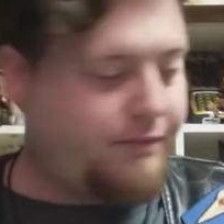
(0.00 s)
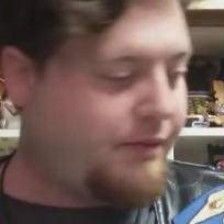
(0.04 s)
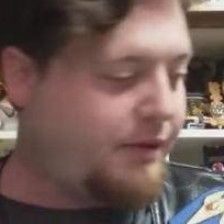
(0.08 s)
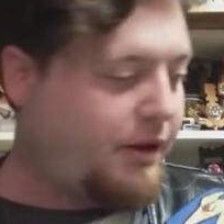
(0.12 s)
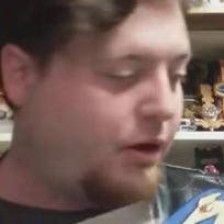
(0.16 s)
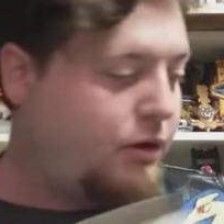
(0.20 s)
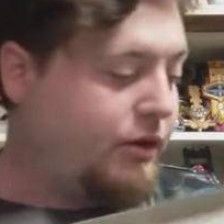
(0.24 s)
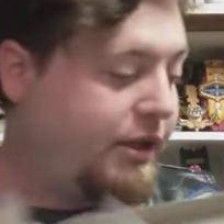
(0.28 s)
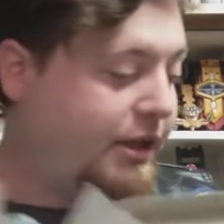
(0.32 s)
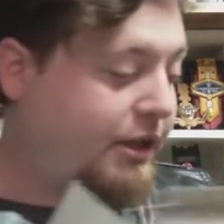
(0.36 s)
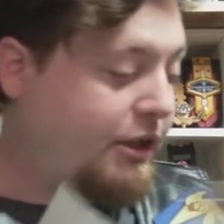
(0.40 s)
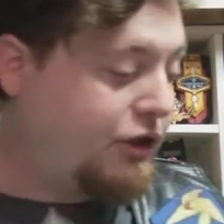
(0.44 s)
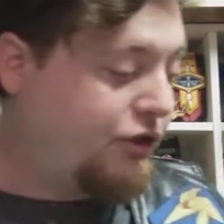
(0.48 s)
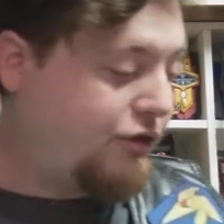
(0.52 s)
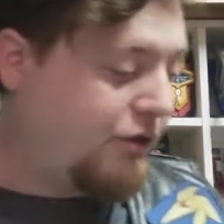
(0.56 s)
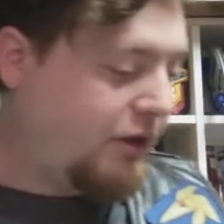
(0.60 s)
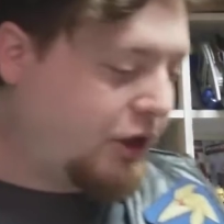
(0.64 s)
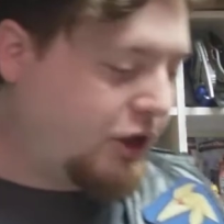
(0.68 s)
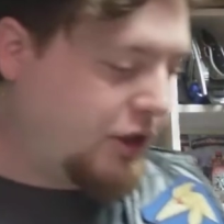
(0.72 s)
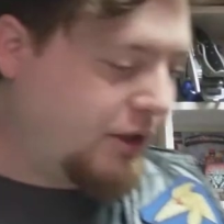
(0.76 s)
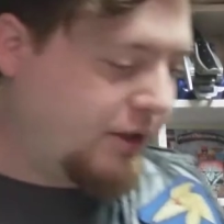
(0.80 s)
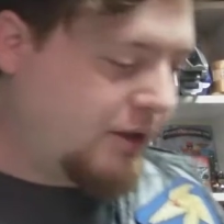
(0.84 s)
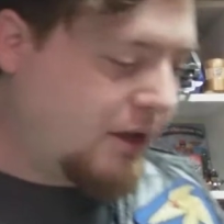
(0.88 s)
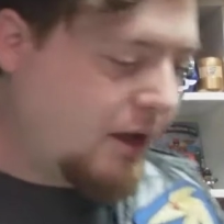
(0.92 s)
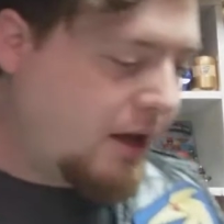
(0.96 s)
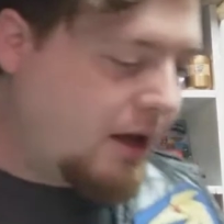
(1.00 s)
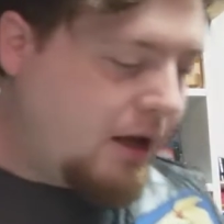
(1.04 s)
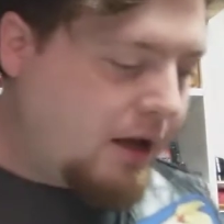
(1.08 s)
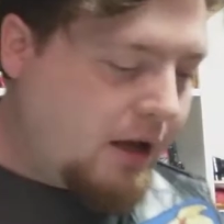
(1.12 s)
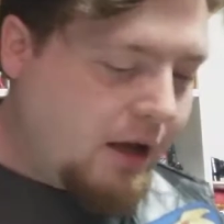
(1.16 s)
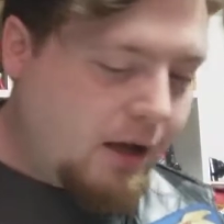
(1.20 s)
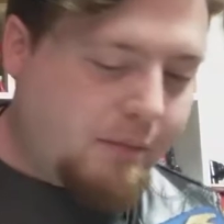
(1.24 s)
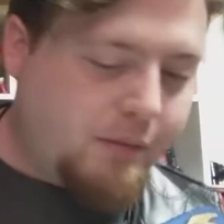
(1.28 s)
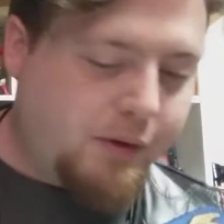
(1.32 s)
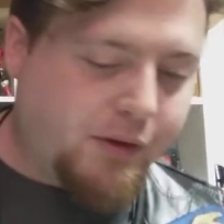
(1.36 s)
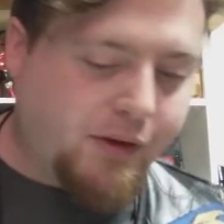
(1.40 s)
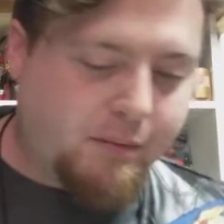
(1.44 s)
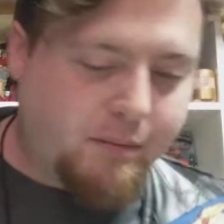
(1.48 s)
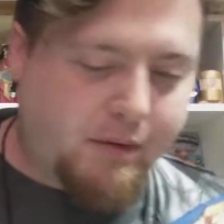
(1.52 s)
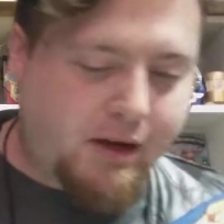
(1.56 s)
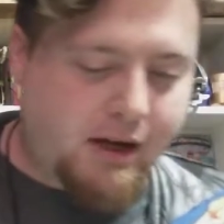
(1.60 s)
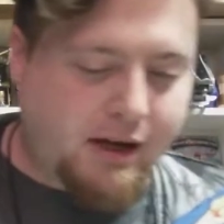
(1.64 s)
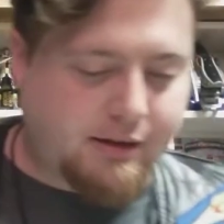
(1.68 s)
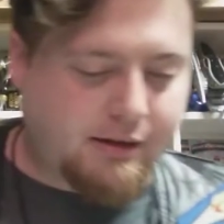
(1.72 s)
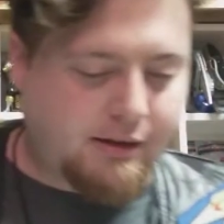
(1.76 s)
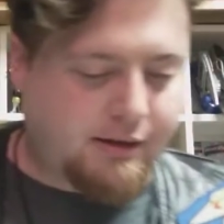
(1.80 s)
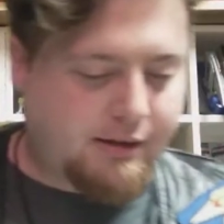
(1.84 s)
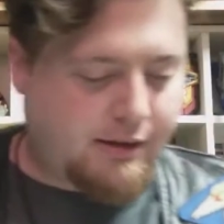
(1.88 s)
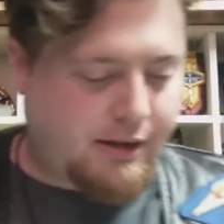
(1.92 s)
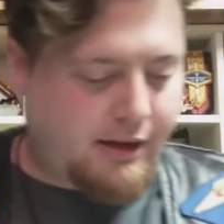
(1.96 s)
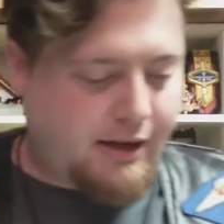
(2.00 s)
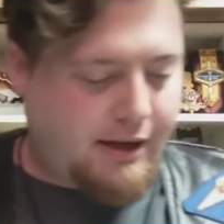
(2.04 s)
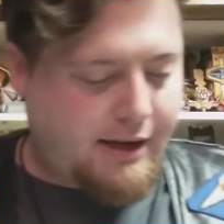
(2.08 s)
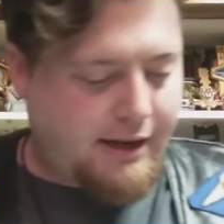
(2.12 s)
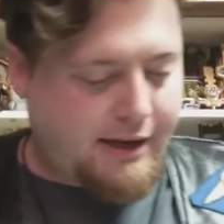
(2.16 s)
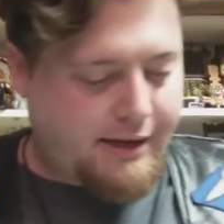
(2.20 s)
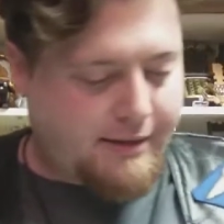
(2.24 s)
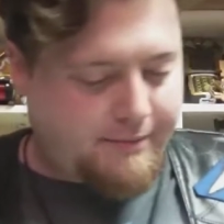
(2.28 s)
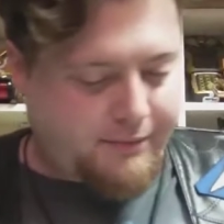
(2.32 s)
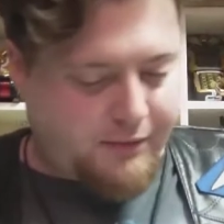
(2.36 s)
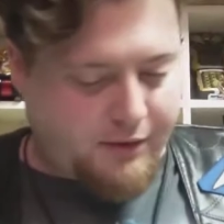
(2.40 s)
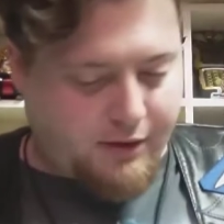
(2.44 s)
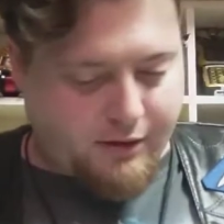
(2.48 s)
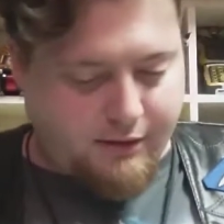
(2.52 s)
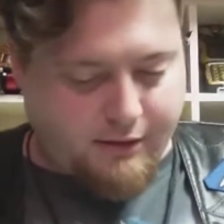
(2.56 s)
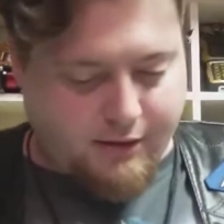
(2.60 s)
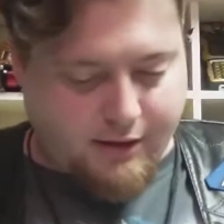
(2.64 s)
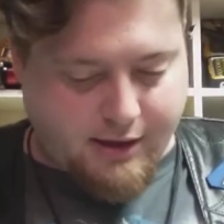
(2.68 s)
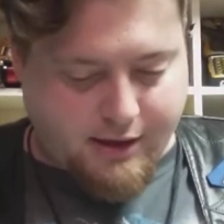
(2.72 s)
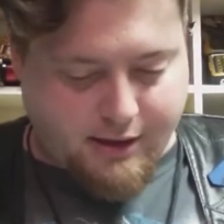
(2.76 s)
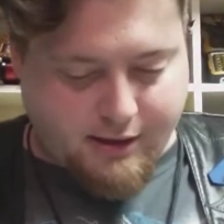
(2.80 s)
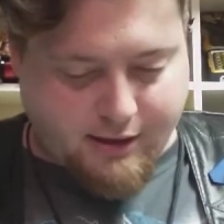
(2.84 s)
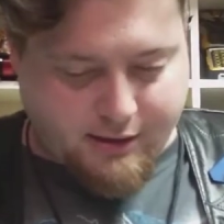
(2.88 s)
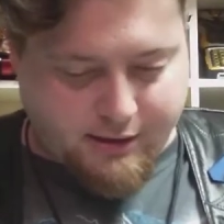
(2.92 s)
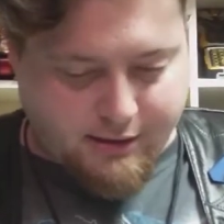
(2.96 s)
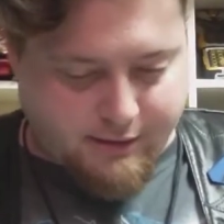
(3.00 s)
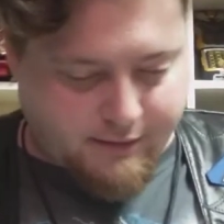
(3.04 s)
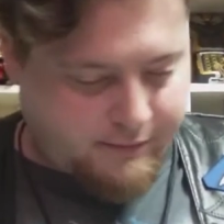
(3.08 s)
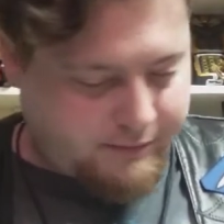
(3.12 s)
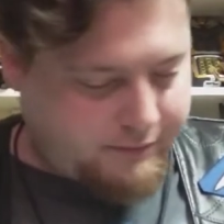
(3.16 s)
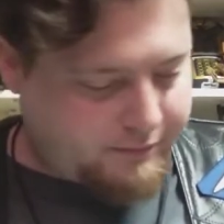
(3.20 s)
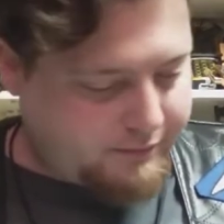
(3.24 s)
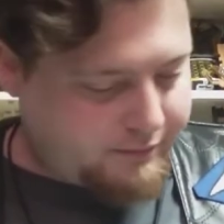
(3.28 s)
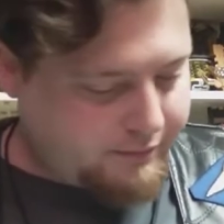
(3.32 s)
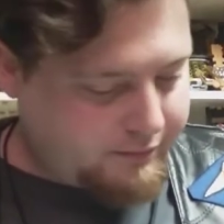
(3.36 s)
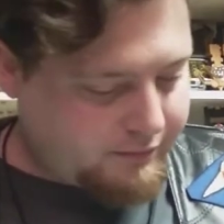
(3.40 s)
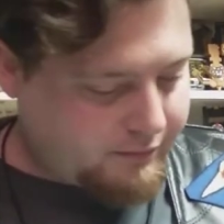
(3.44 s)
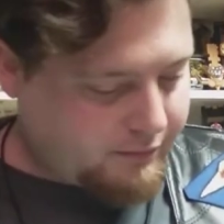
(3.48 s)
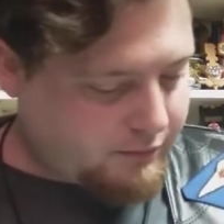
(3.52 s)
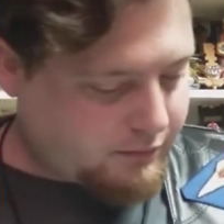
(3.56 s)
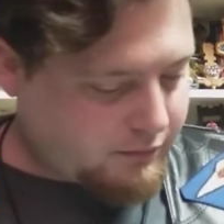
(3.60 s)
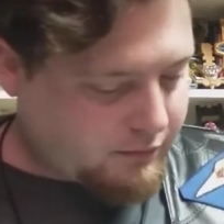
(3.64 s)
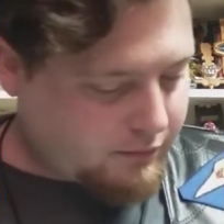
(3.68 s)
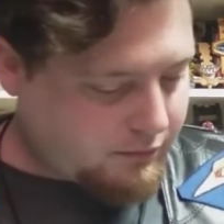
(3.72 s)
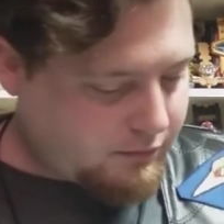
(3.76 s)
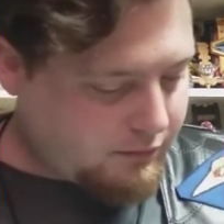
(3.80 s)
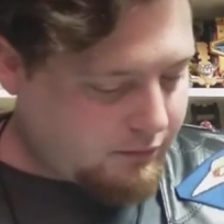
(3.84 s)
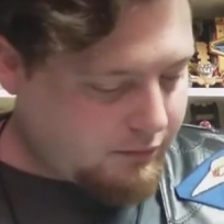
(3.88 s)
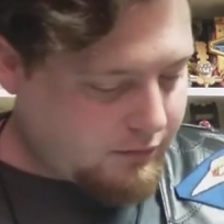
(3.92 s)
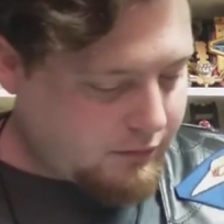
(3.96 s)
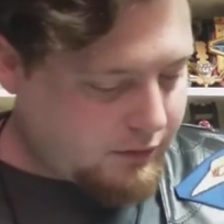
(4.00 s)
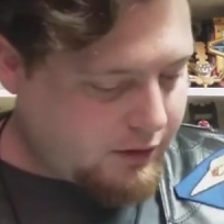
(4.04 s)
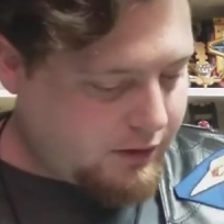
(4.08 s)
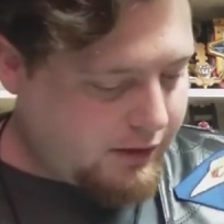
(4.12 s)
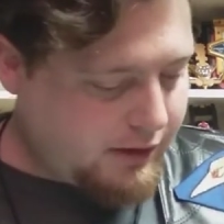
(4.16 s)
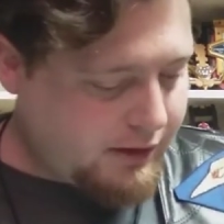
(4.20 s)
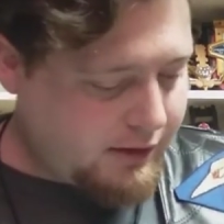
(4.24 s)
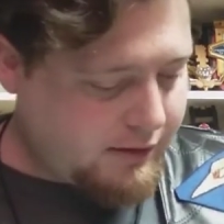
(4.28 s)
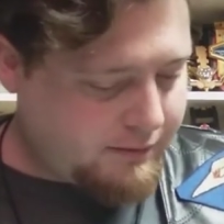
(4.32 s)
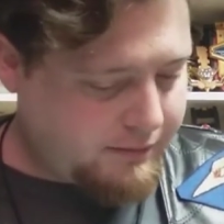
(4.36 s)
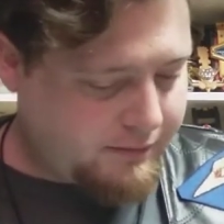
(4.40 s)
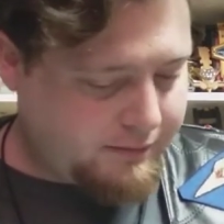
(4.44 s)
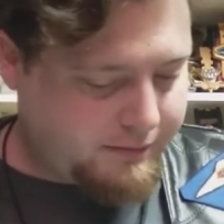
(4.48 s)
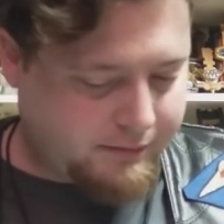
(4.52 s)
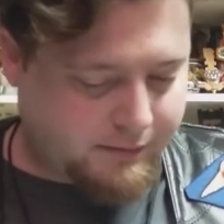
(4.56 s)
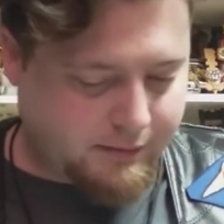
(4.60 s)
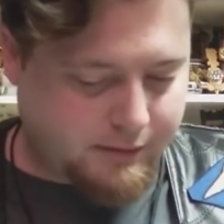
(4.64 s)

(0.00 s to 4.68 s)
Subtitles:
Don't need instructions. Put the box aside. All right, here. Well.